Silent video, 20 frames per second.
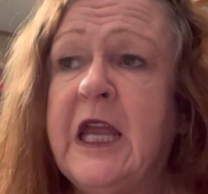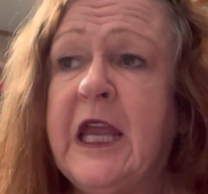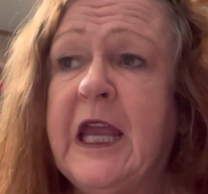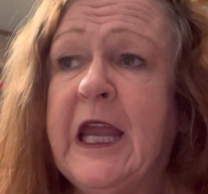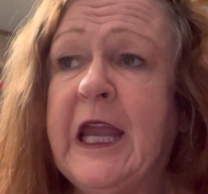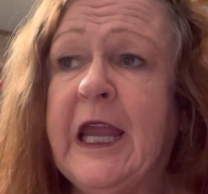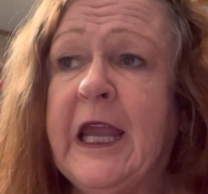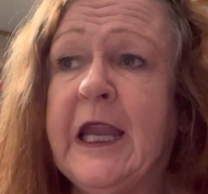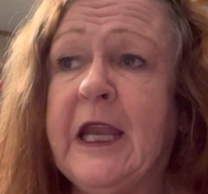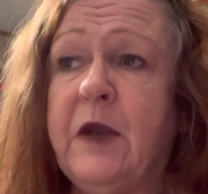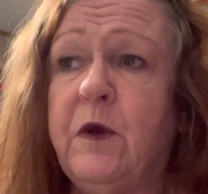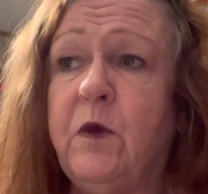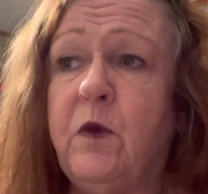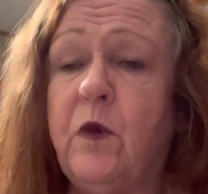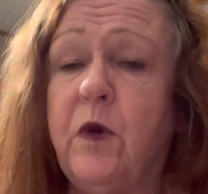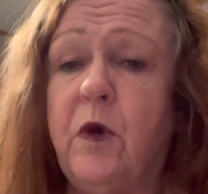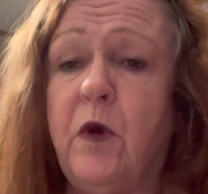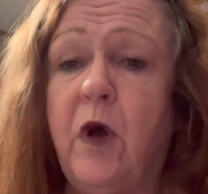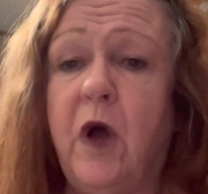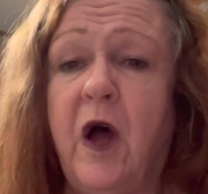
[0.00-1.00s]
And
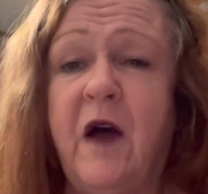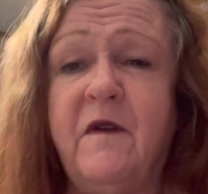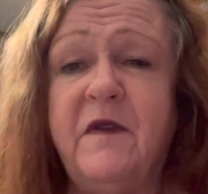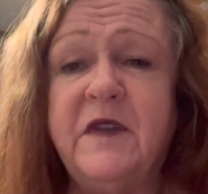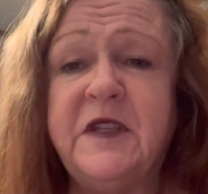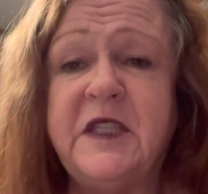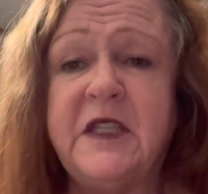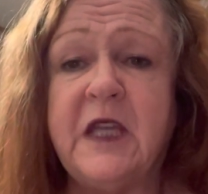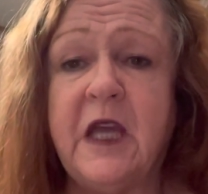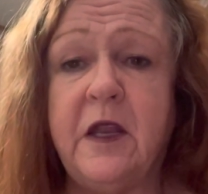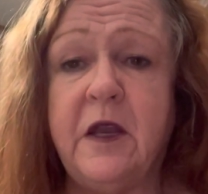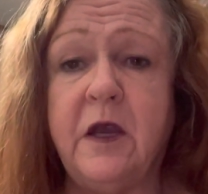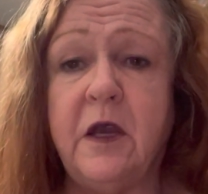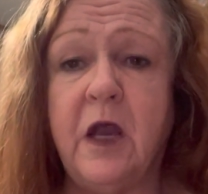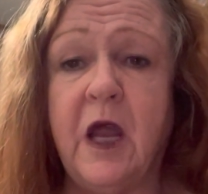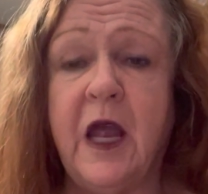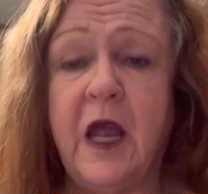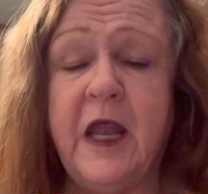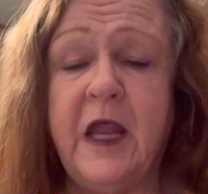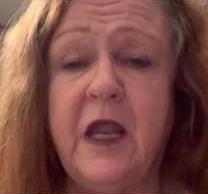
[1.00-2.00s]
all of a sudden,
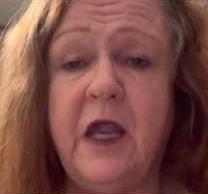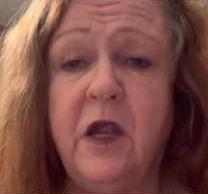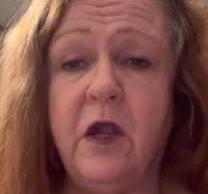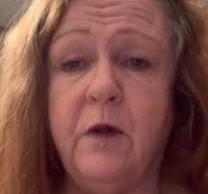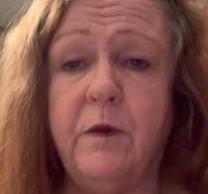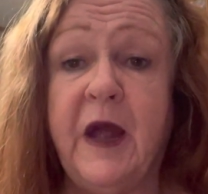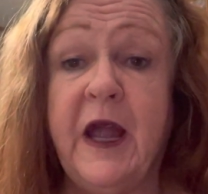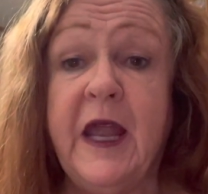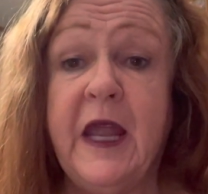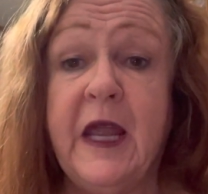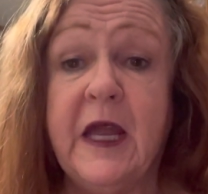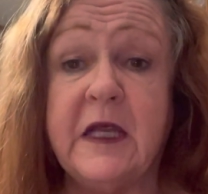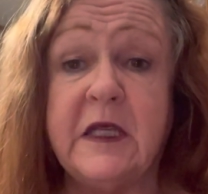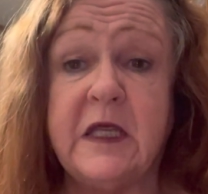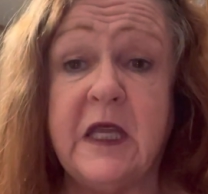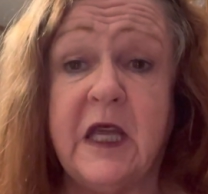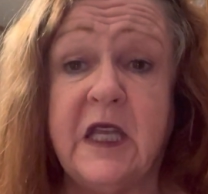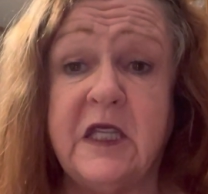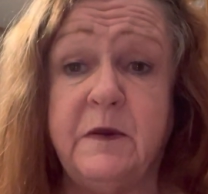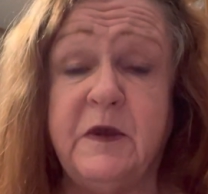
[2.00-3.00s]
I hear my
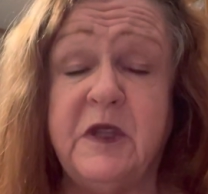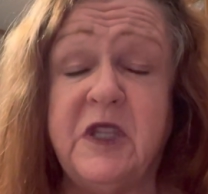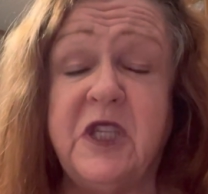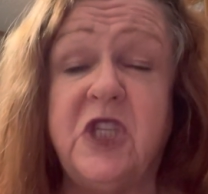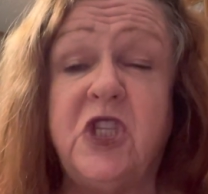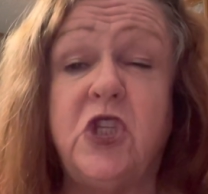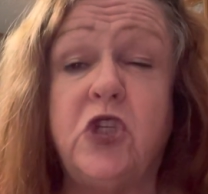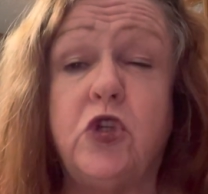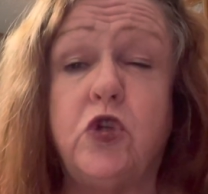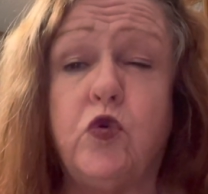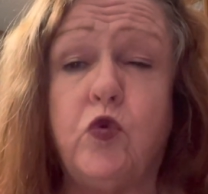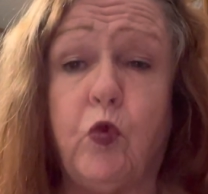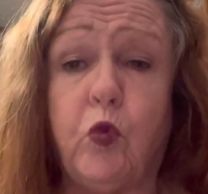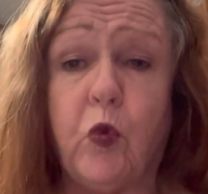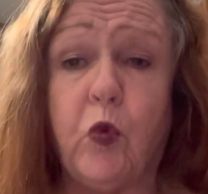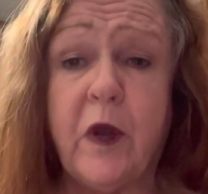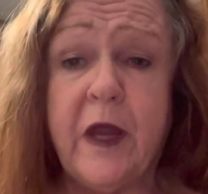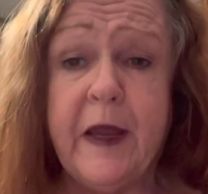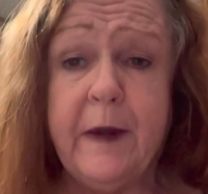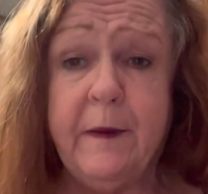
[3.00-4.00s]
ex-husband
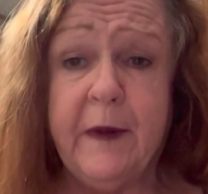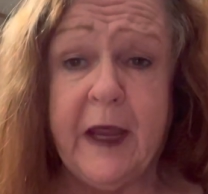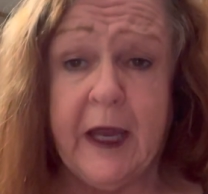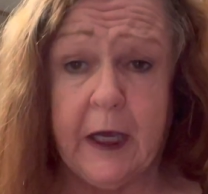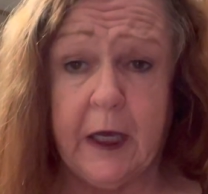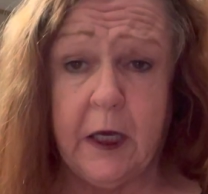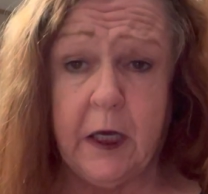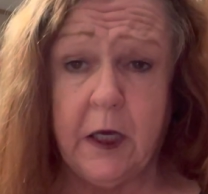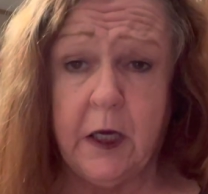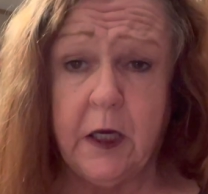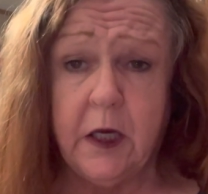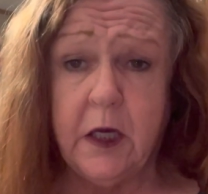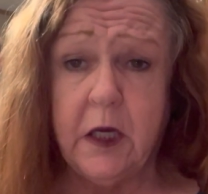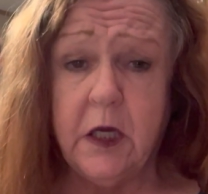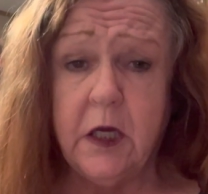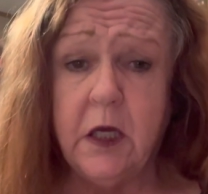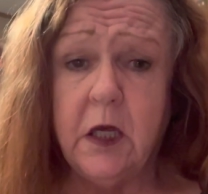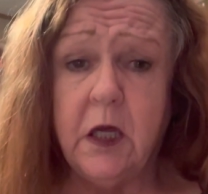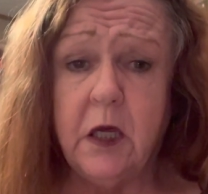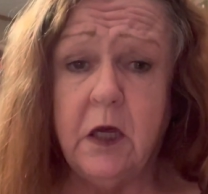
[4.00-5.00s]
screaming
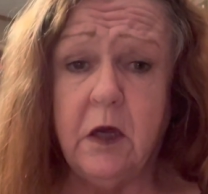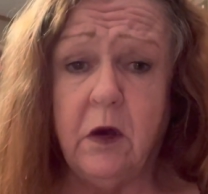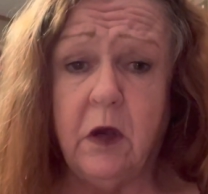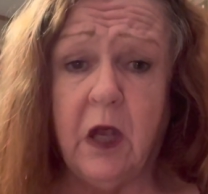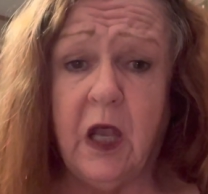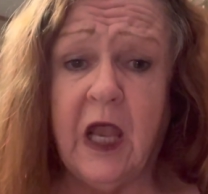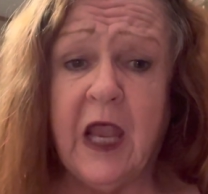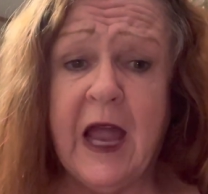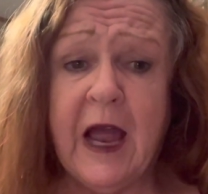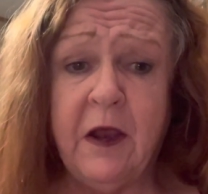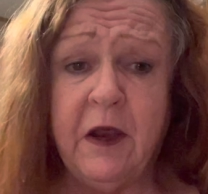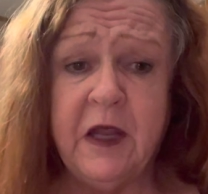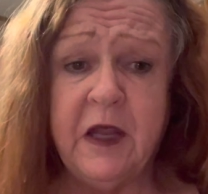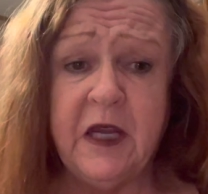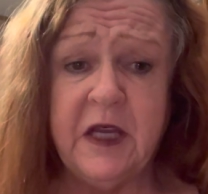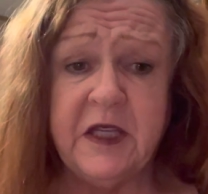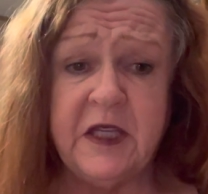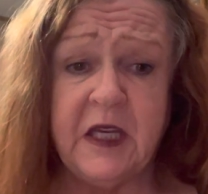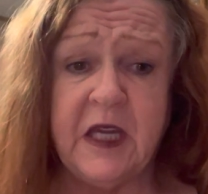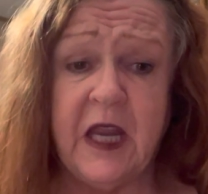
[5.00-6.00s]
loudly
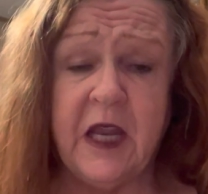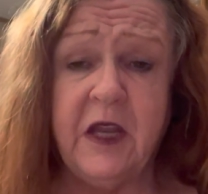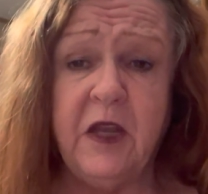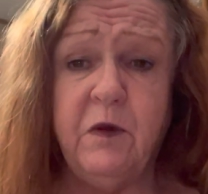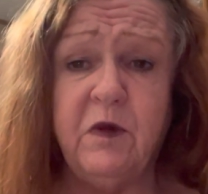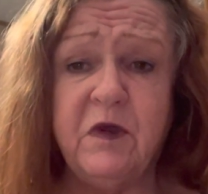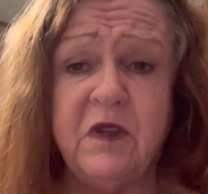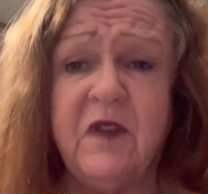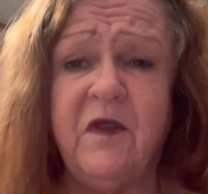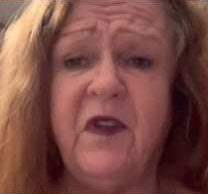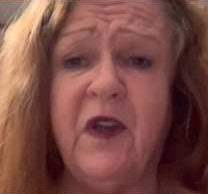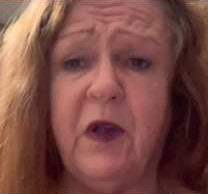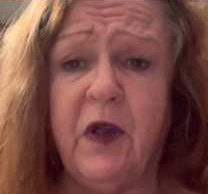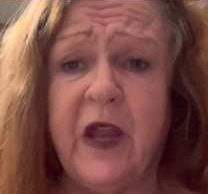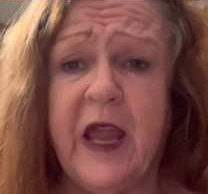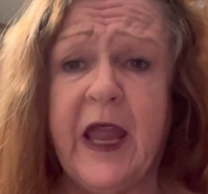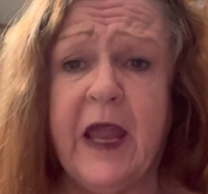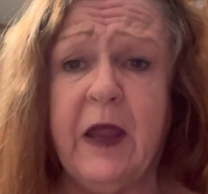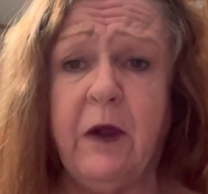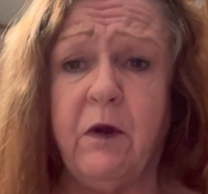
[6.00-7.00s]
as he can. He was a
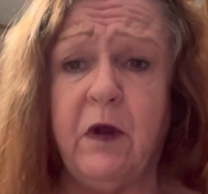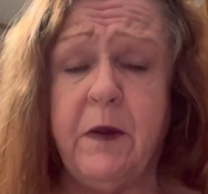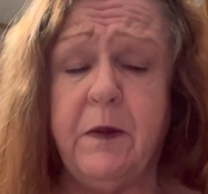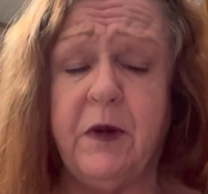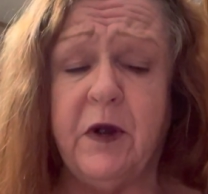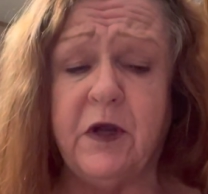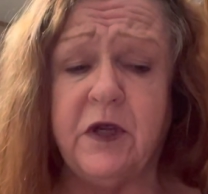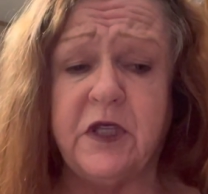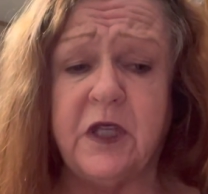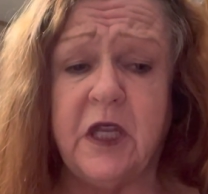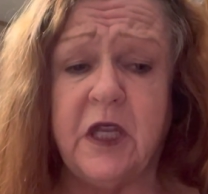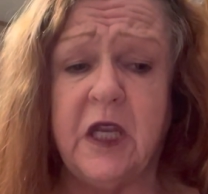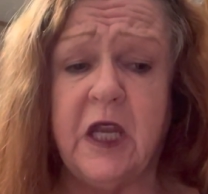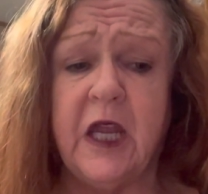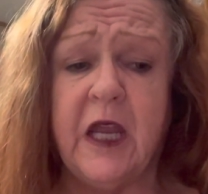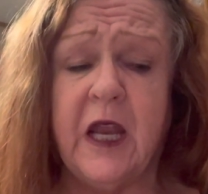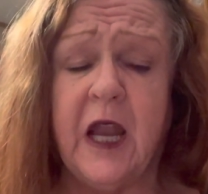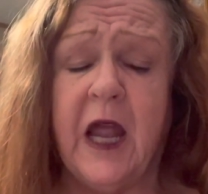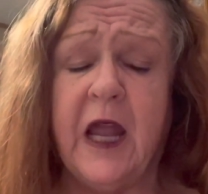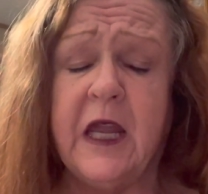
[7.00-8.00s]
very angry person,
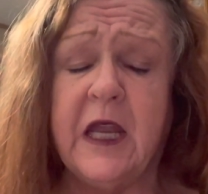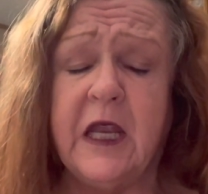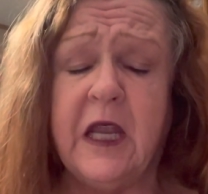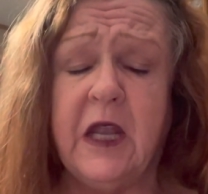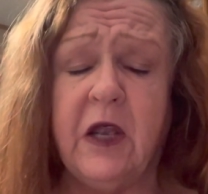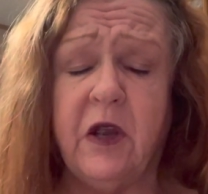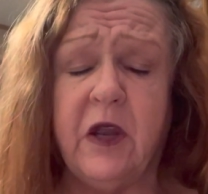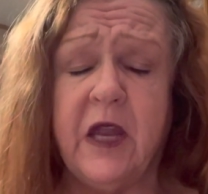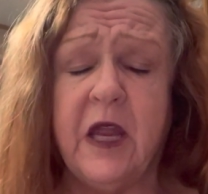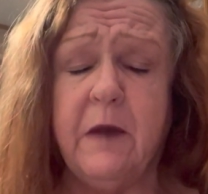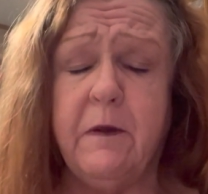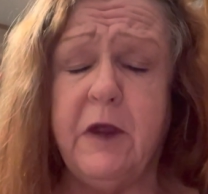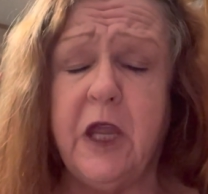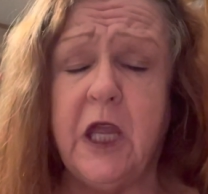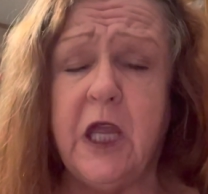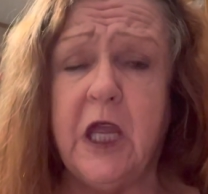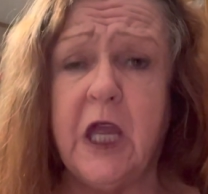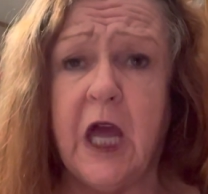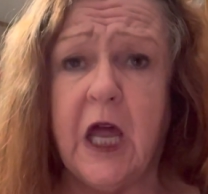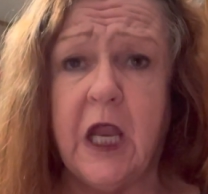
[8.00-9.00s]
and I could hear him
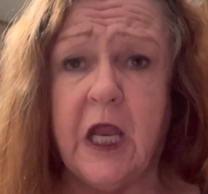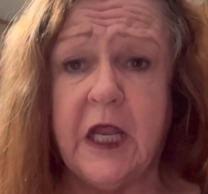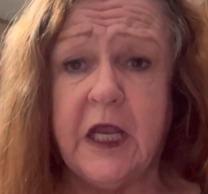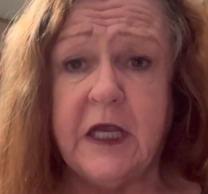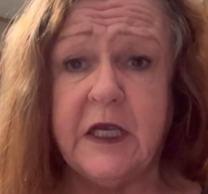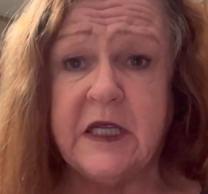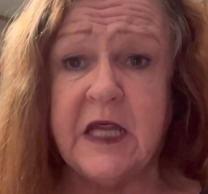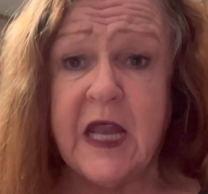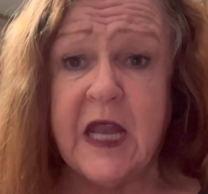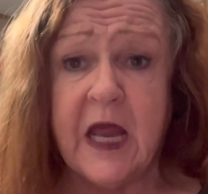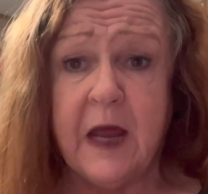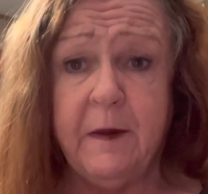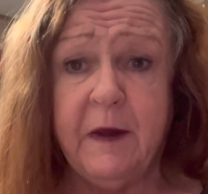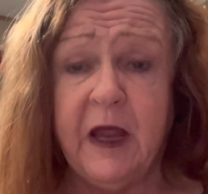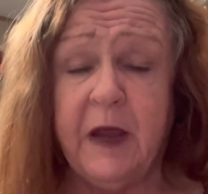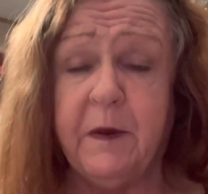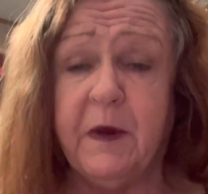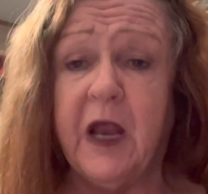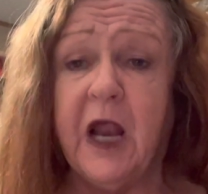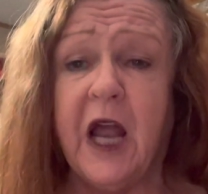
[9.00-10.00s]
yelling,
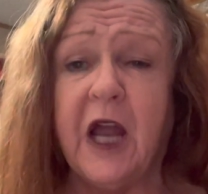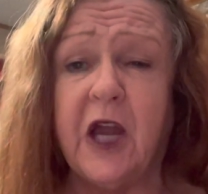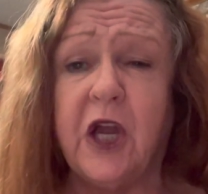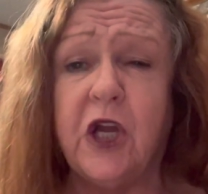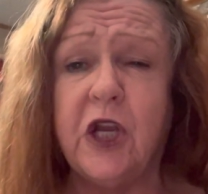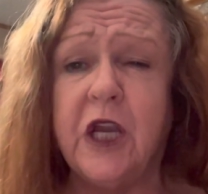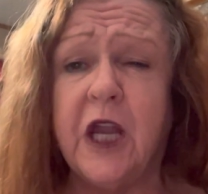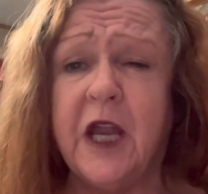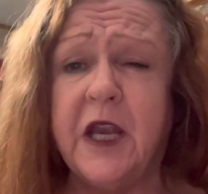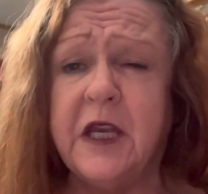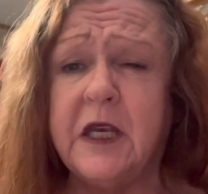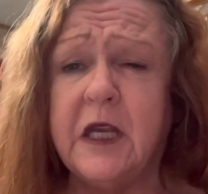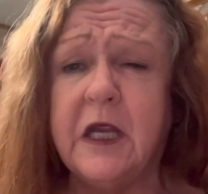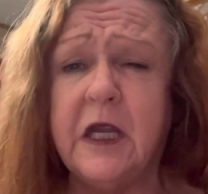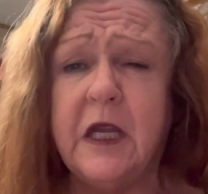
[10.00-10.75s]
Tammy, but I could not,